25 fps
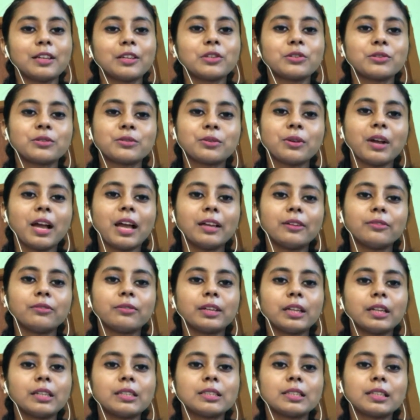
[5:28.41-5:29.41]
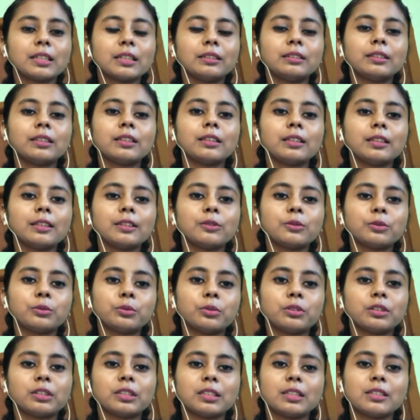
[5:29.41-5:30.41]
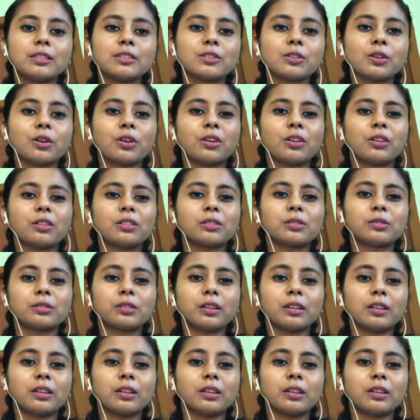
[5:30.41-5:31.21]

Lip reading: So I wear generally kurtis or